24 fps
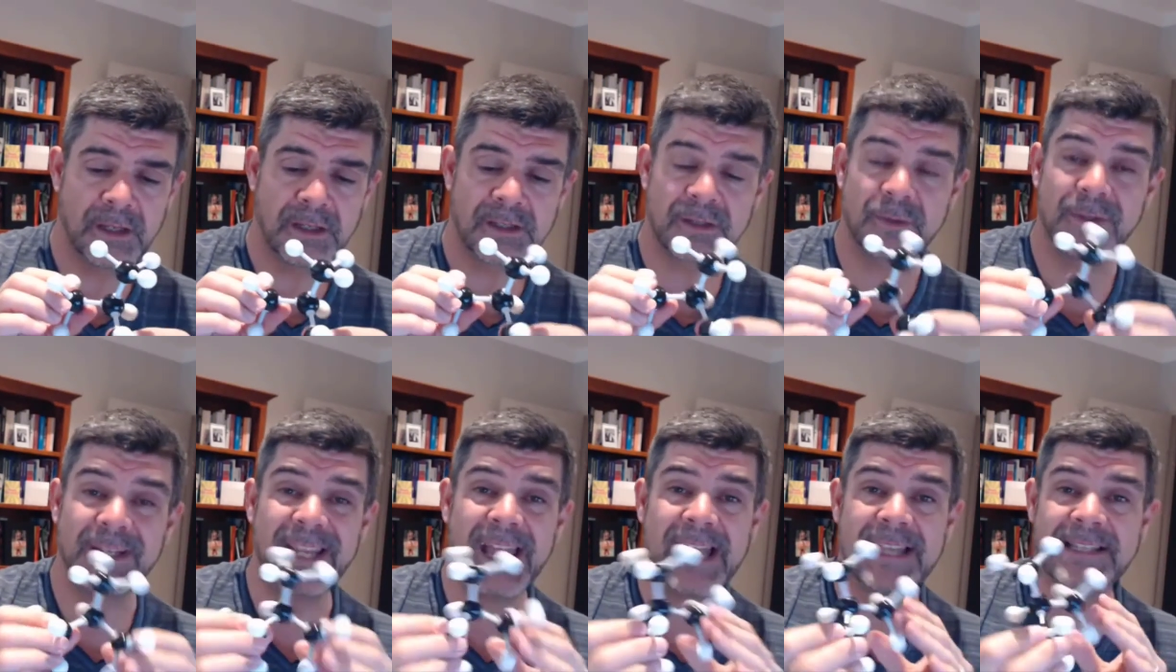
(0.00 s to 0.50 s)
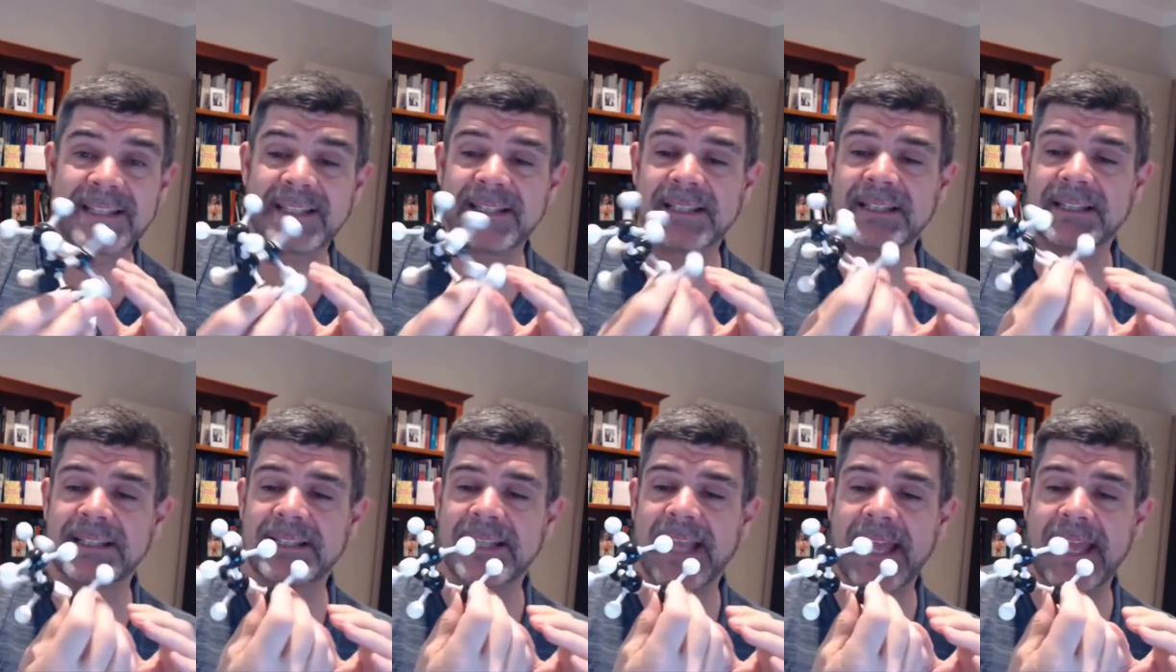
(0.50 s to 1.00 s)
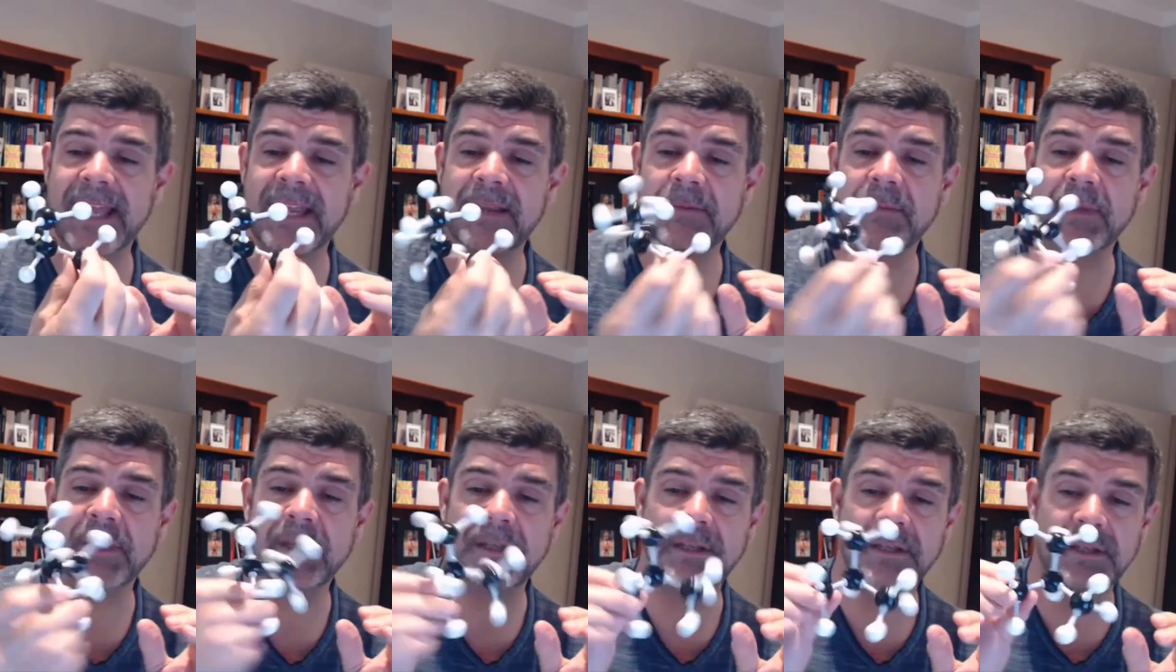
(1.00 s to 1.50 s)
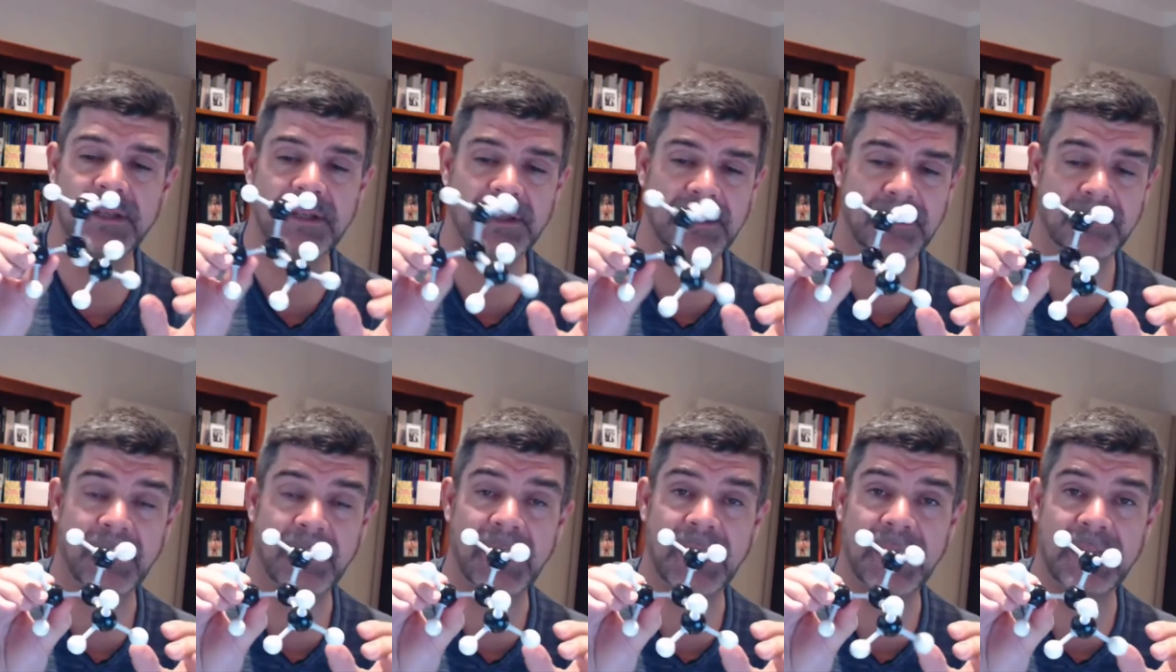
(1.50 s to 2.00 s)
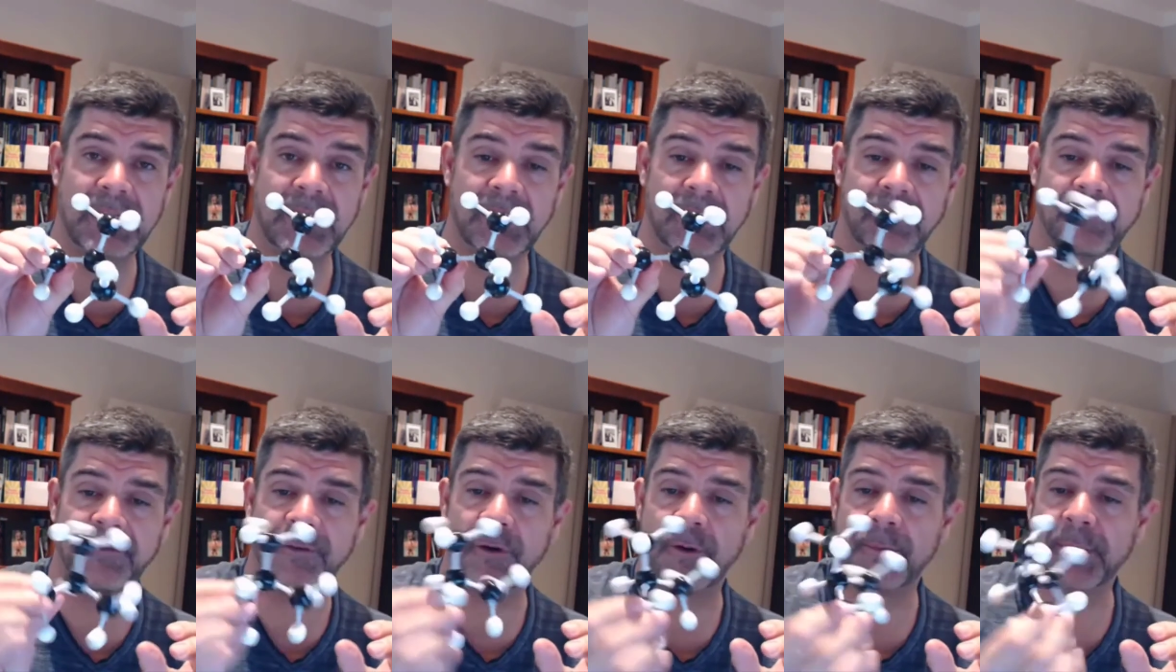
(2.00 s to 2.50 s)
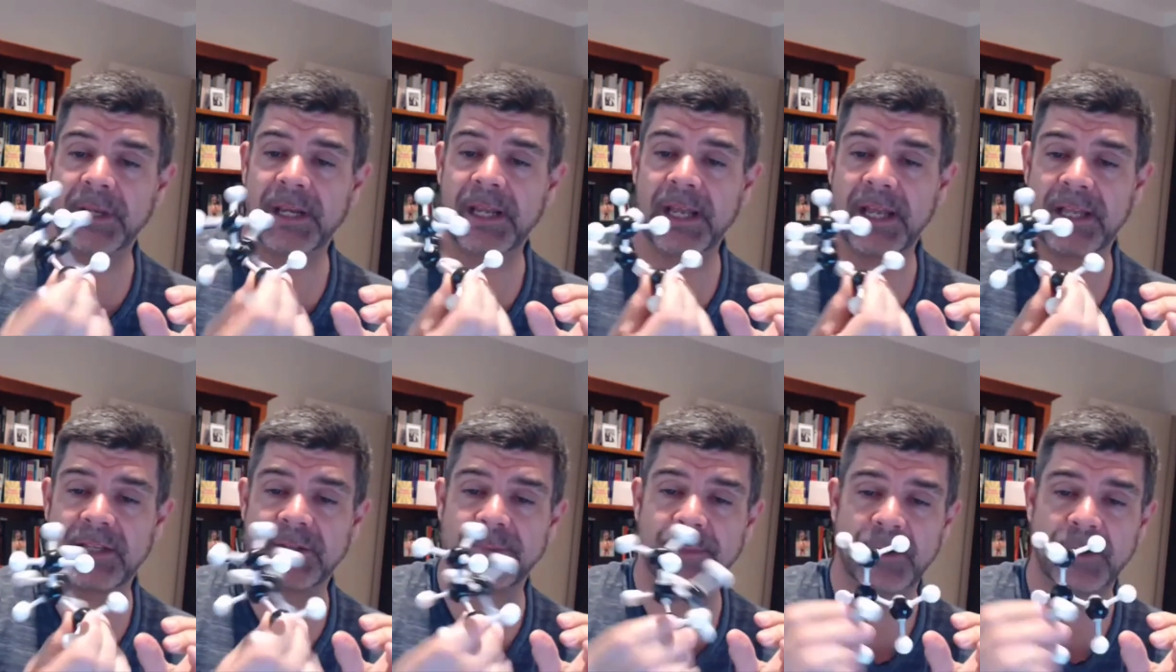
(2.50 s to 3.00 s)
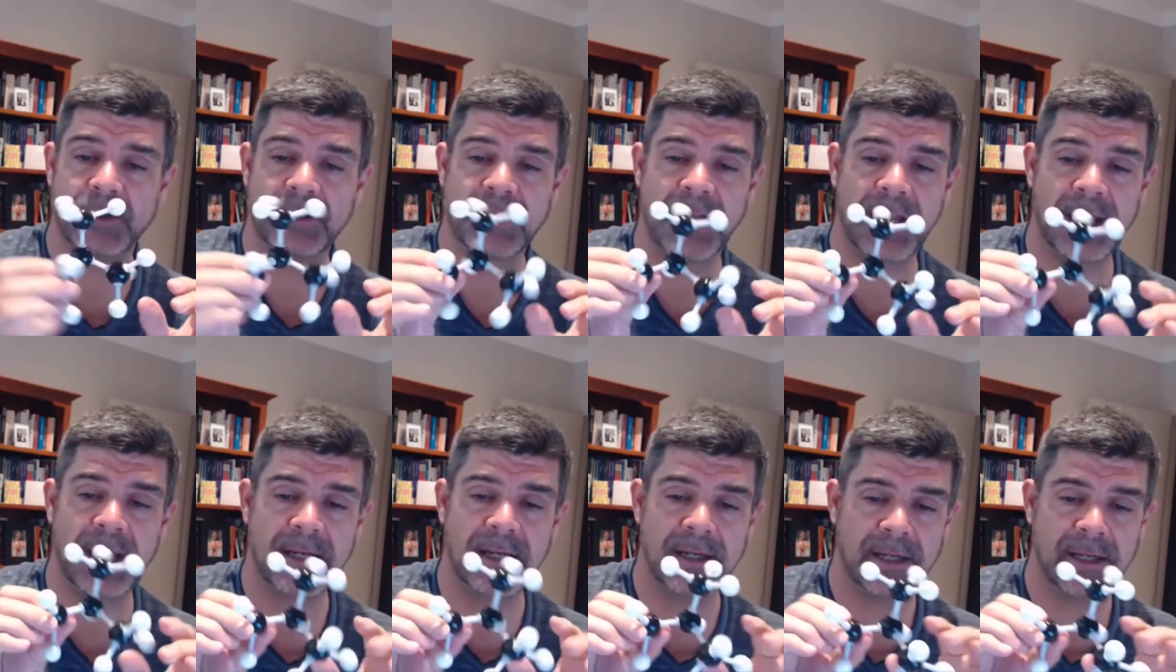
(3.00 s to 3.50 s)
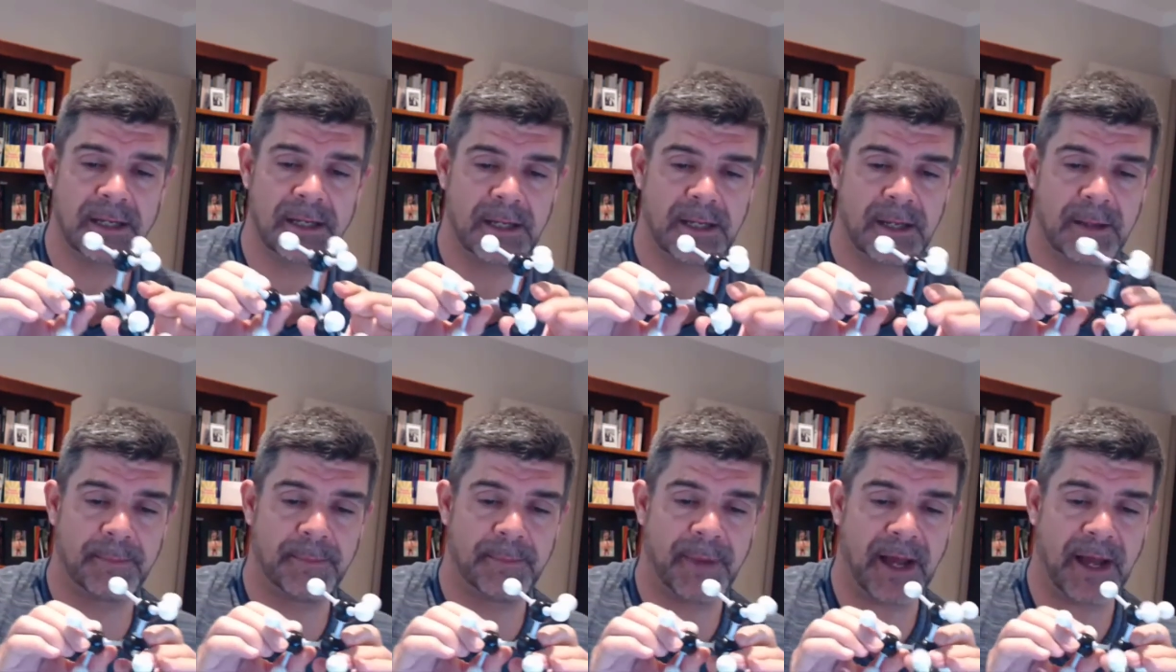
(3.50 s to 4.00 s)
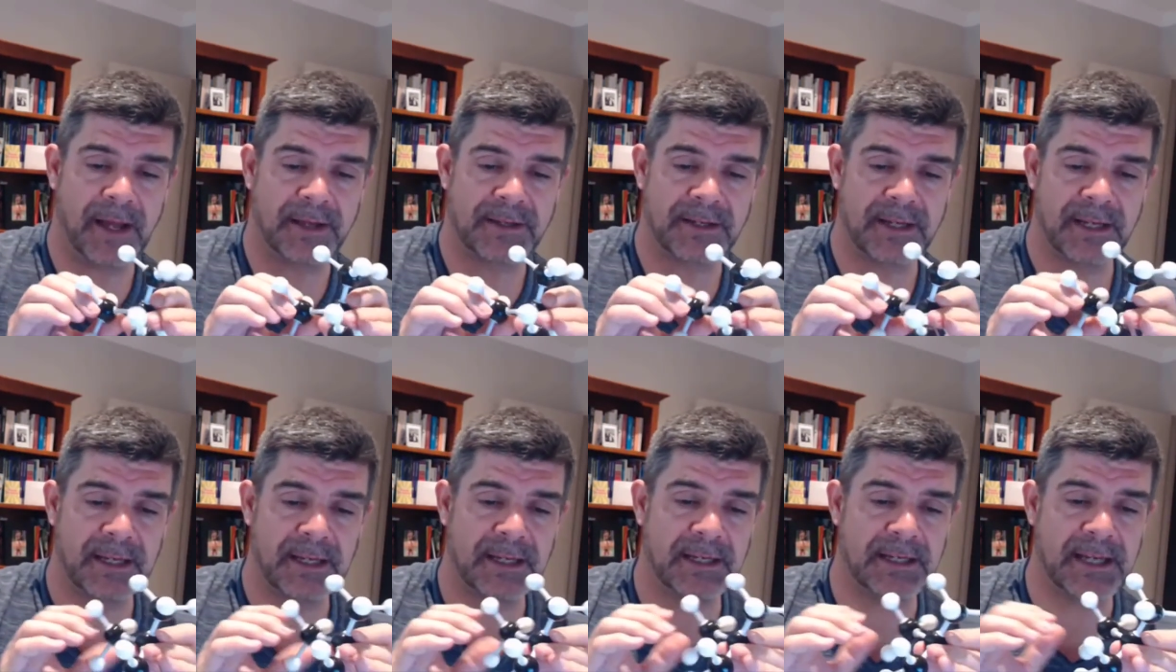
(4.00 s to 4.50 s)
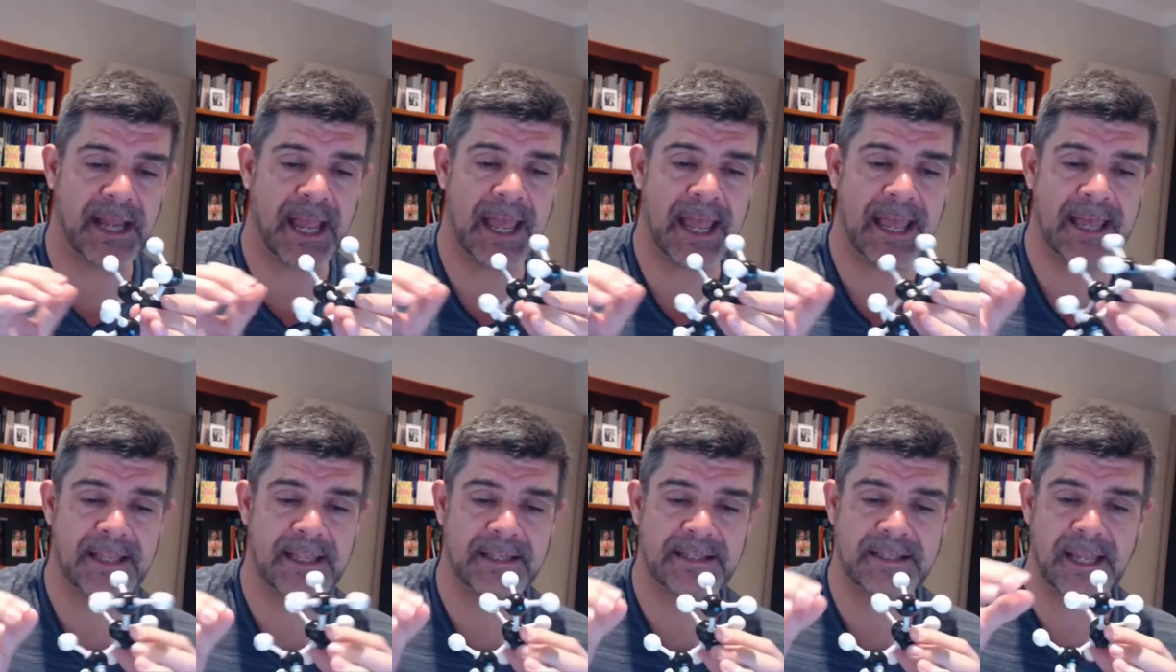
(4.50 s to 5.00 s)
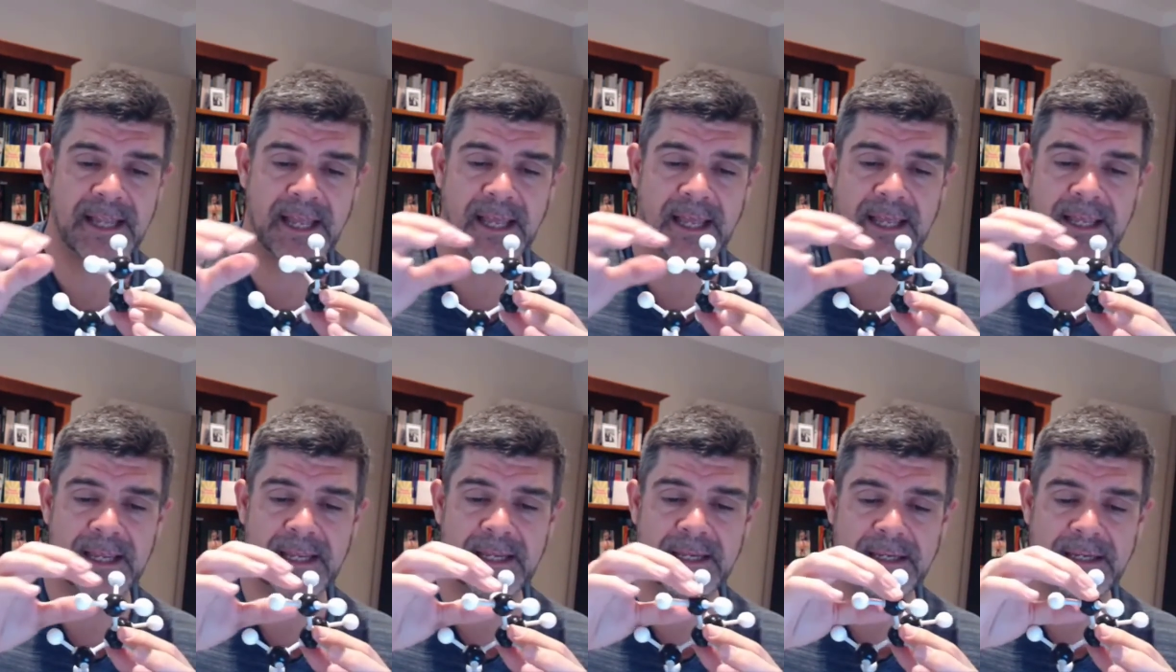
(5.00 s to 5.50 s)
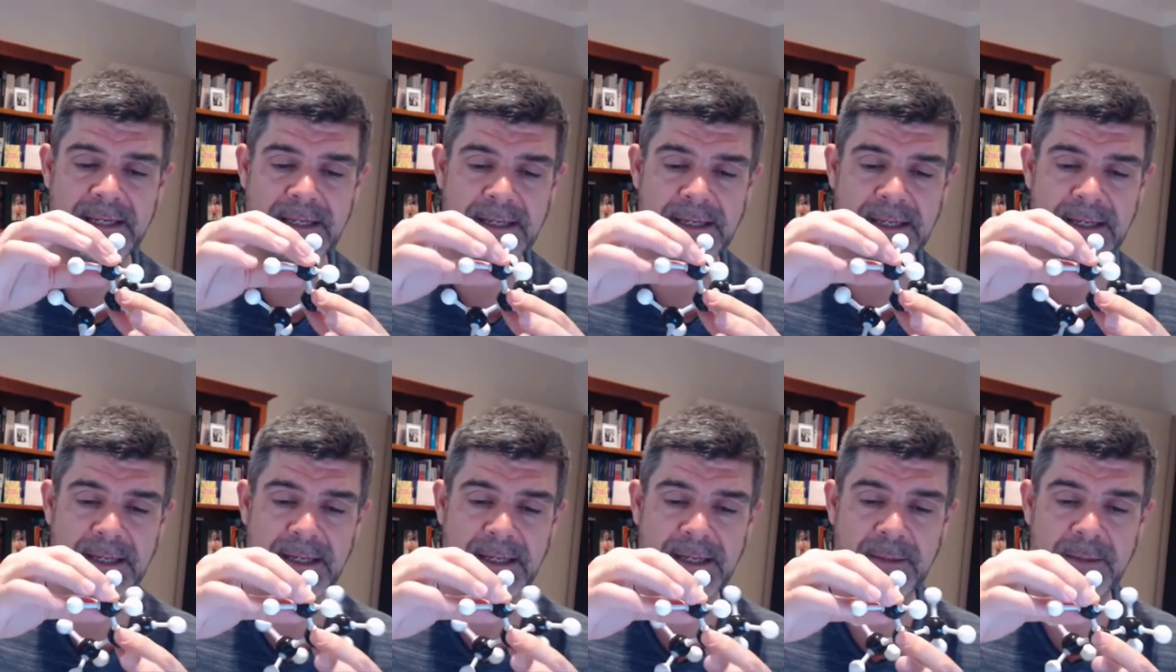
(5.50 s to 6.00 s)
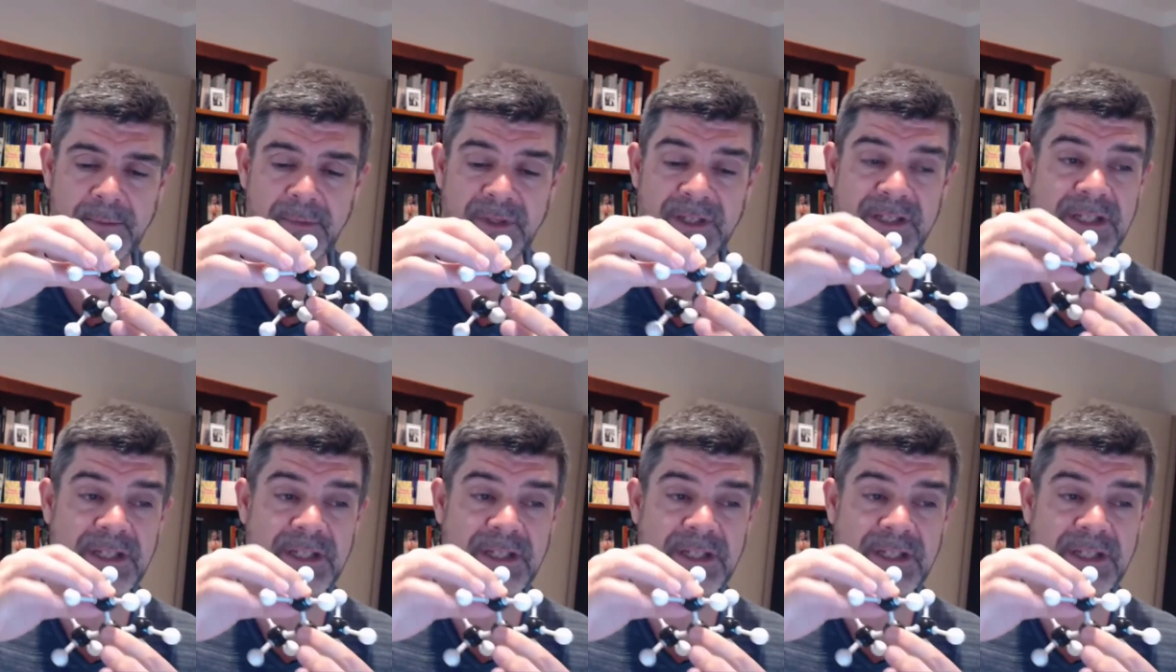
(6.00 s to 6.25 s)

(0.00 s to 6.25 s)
So it has the same molecular formula as butane, but it has a um,